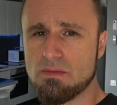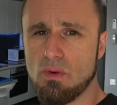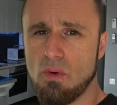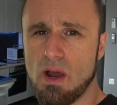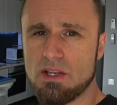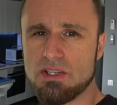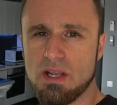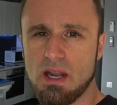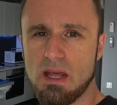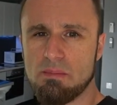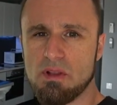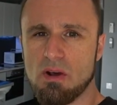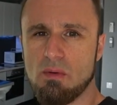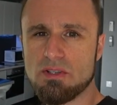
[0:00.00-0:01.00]
for watching, and let
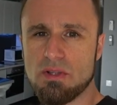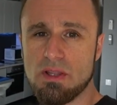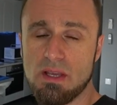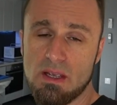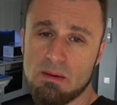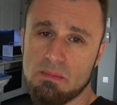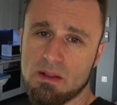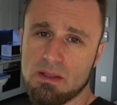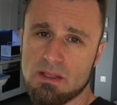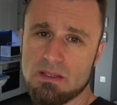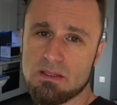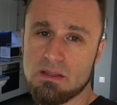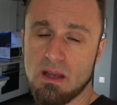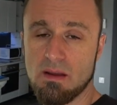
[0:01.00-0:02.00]
me know what you think about
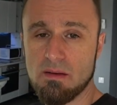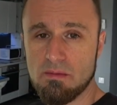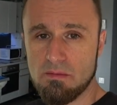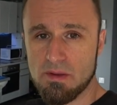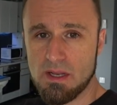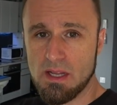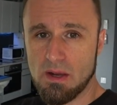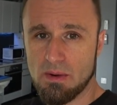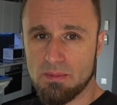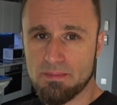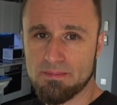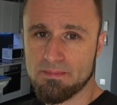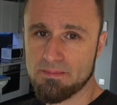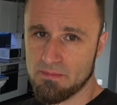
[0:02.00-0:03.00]
this video.
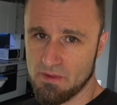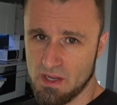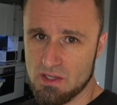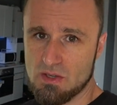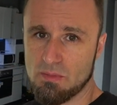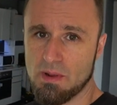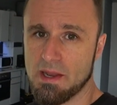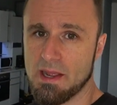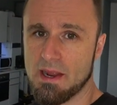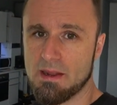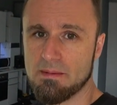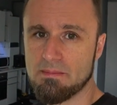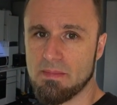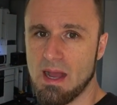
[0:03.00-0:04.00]
Vegas RoManiac,
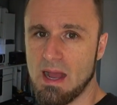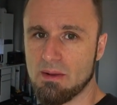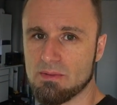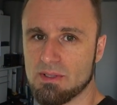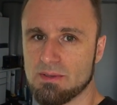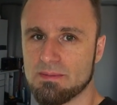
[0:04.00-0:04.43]
out.